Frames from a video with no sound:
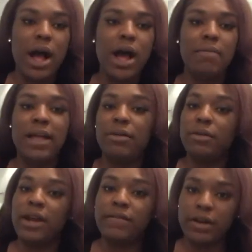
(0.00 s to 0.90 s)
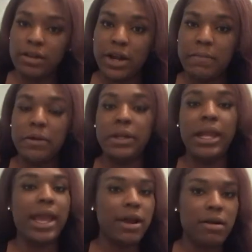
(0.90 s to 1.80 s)
That was when I first started putting
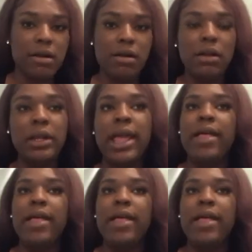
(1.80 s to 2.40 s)
hair on.